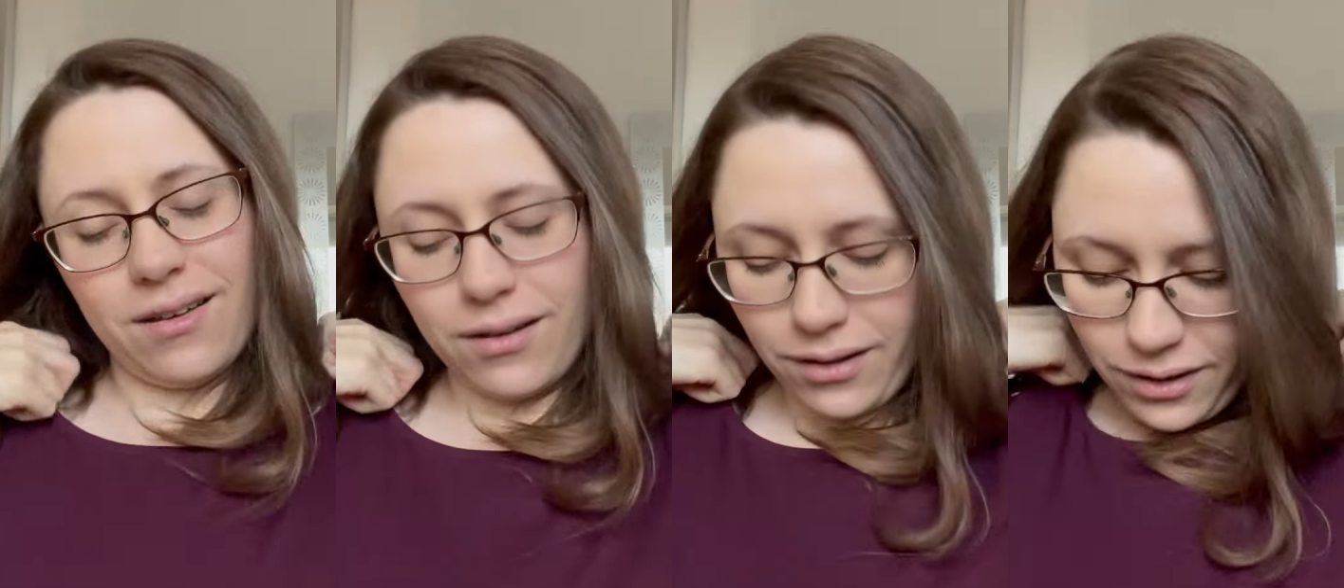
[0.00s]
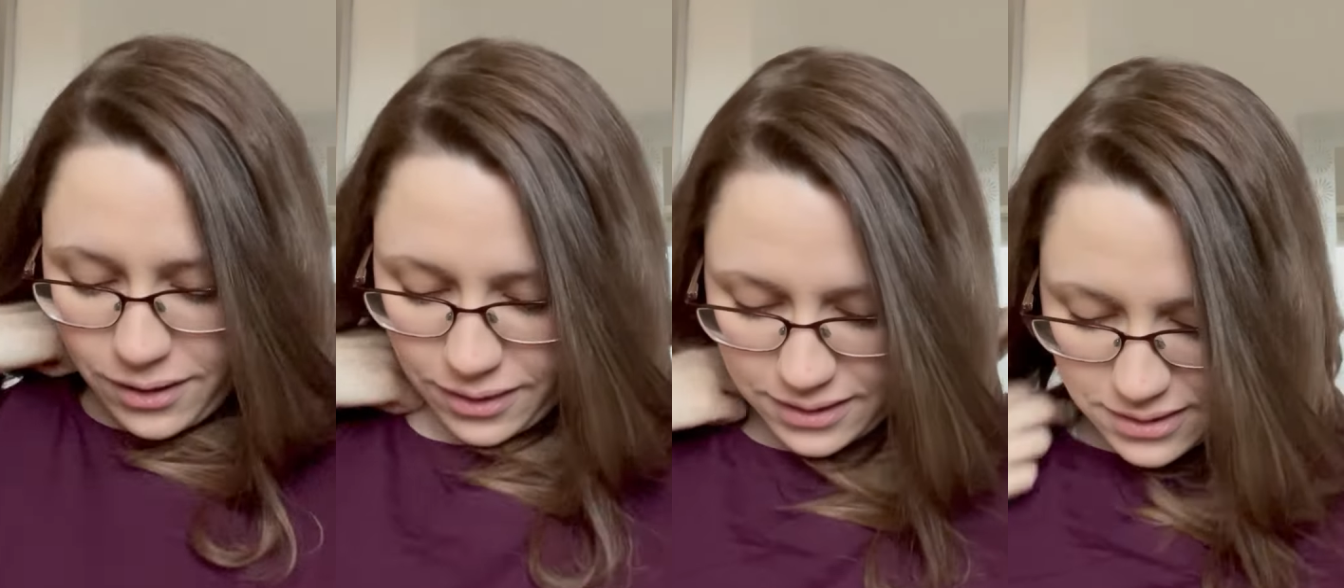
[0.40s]
oh,
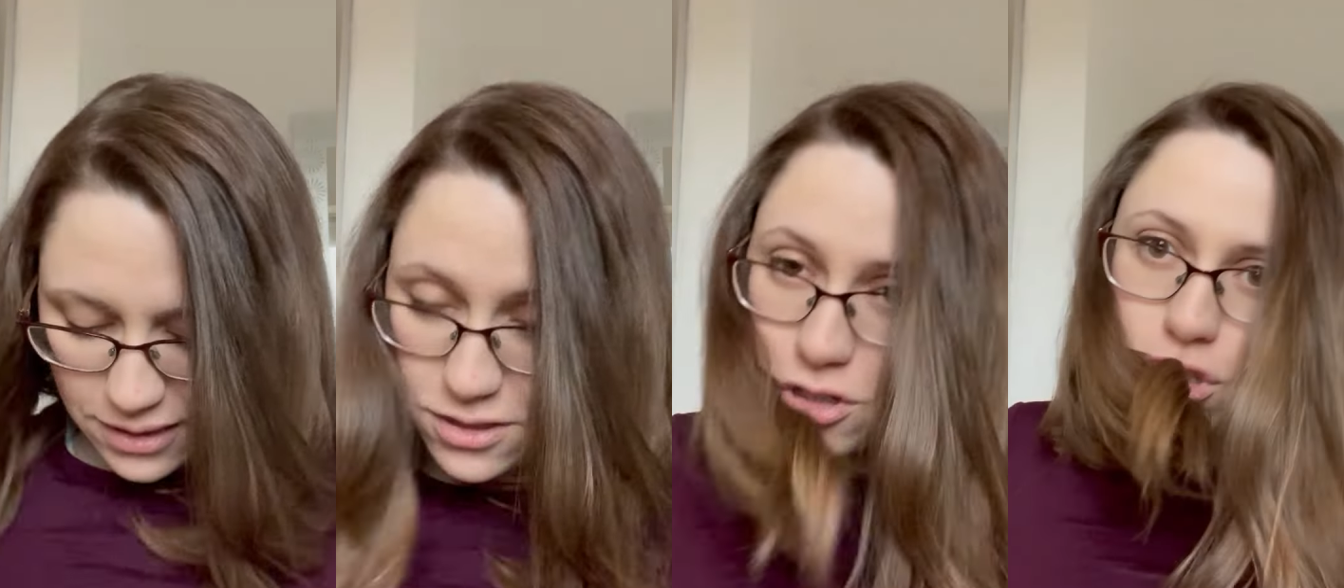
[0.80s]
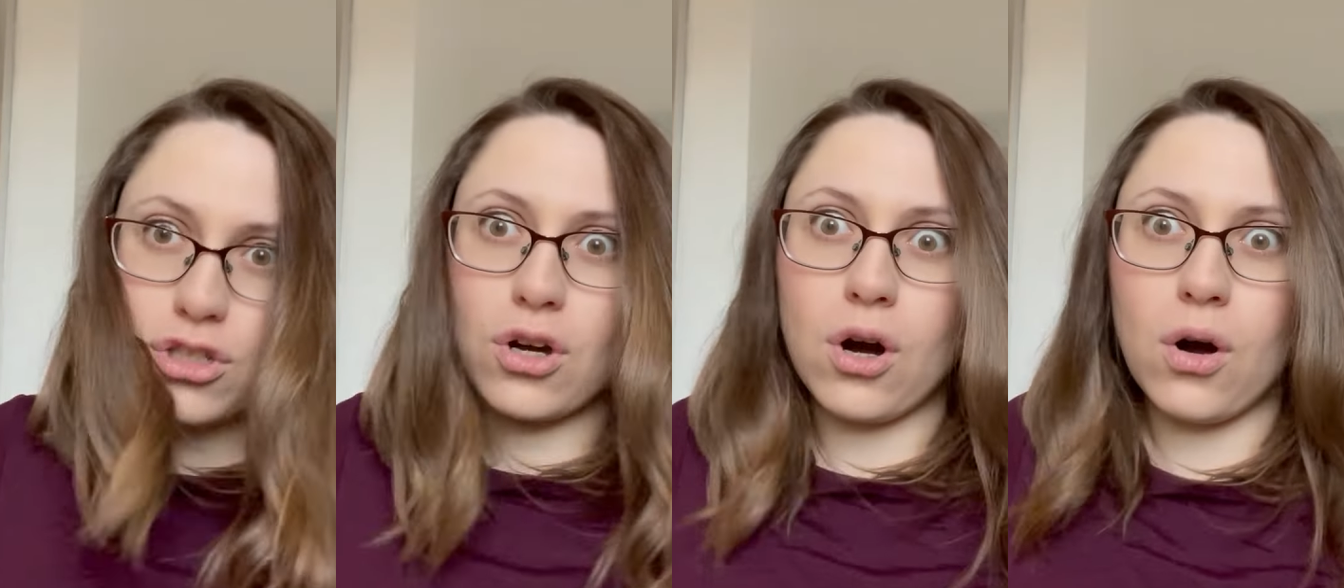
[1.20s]
this is
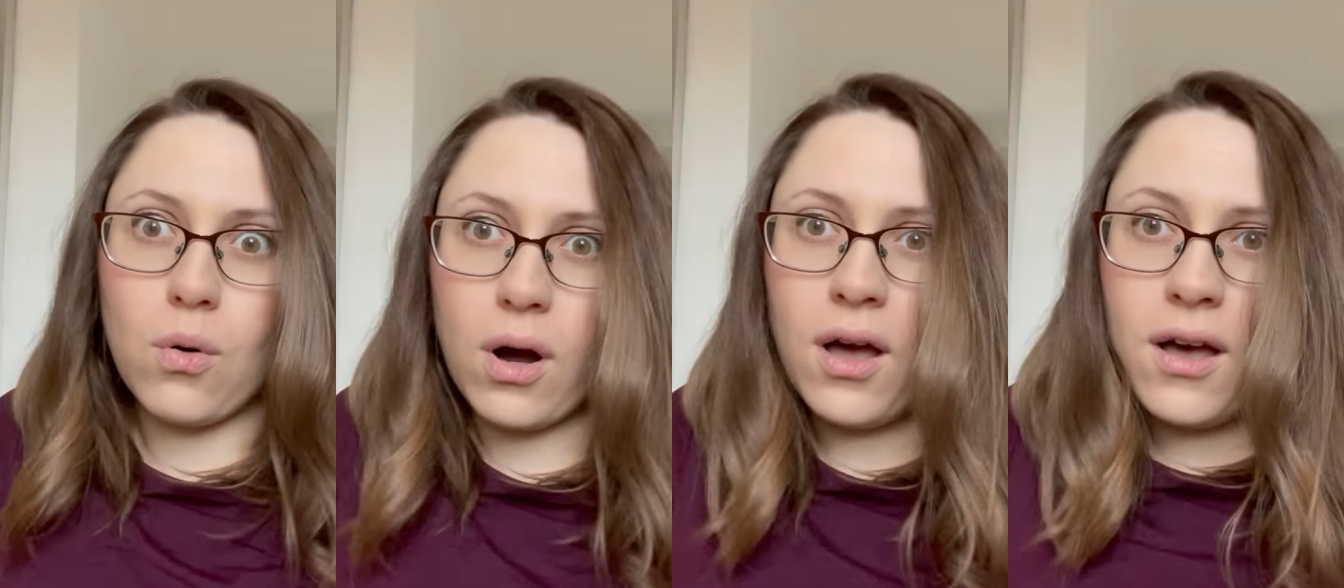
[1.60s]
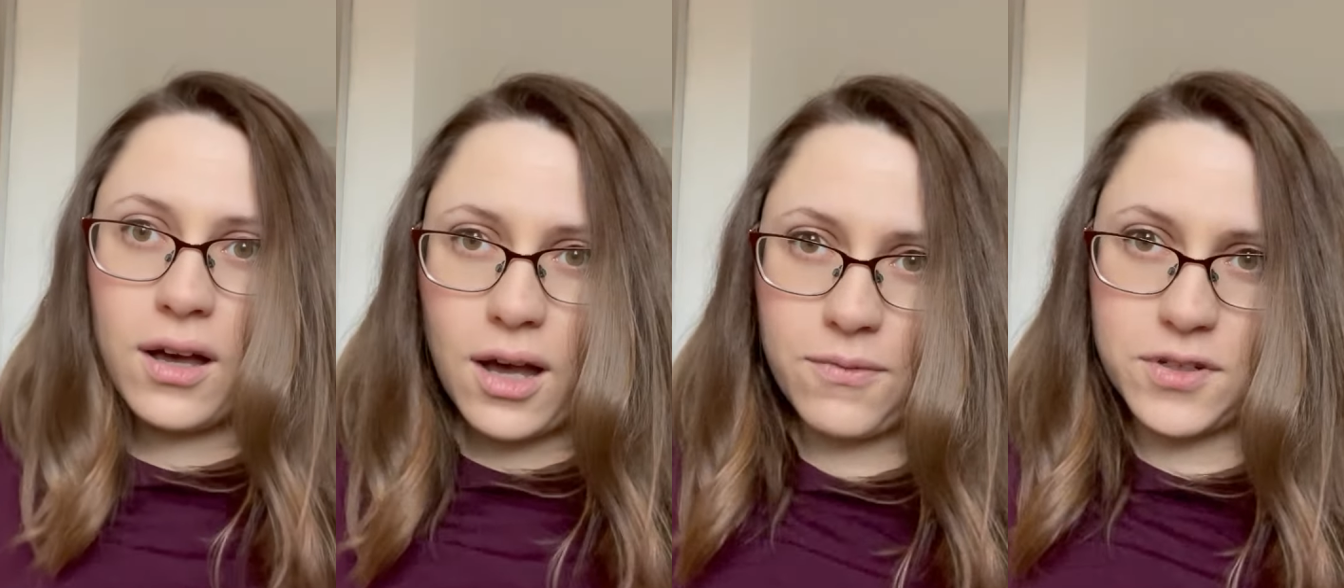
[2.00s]
so
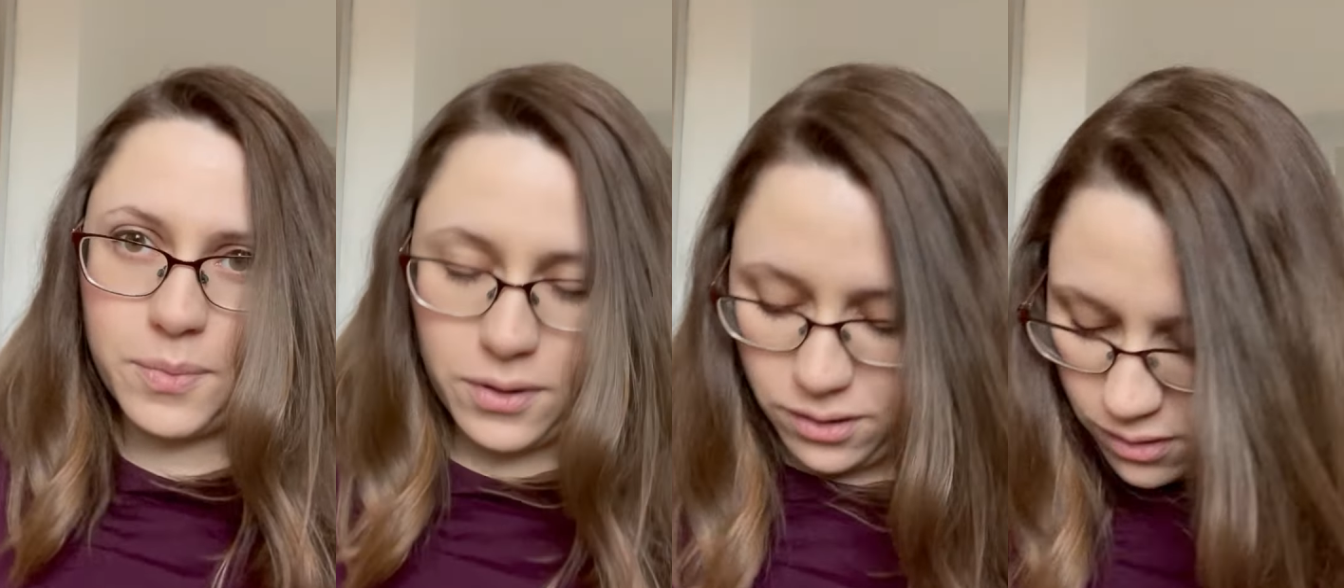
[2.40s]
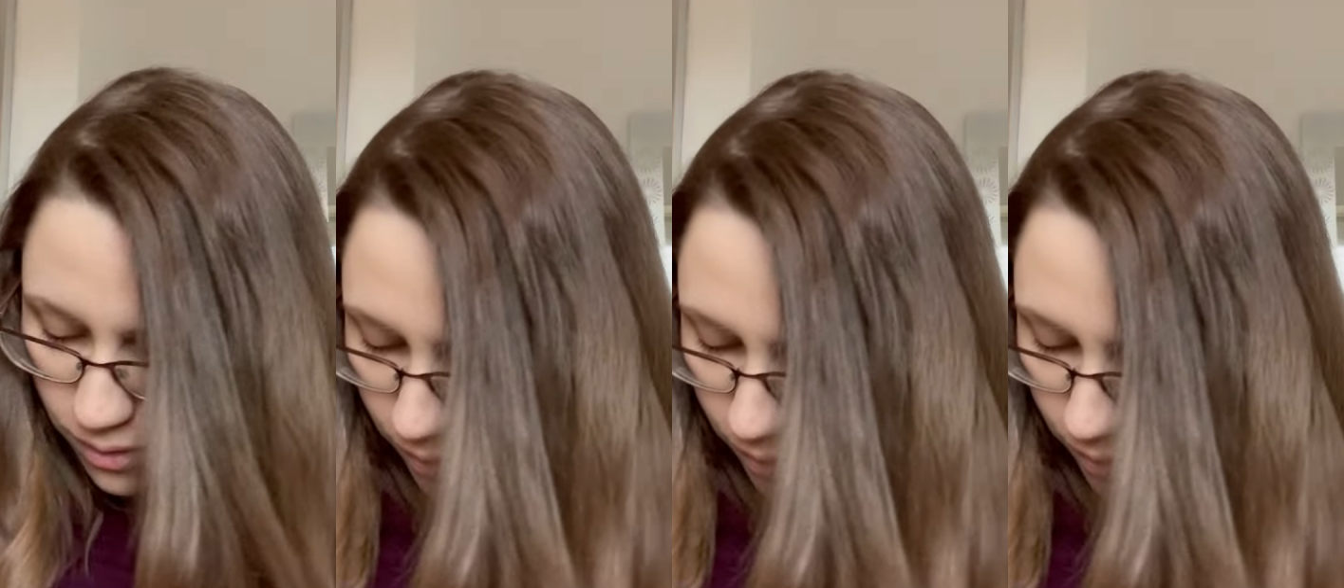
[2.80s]
comfortable.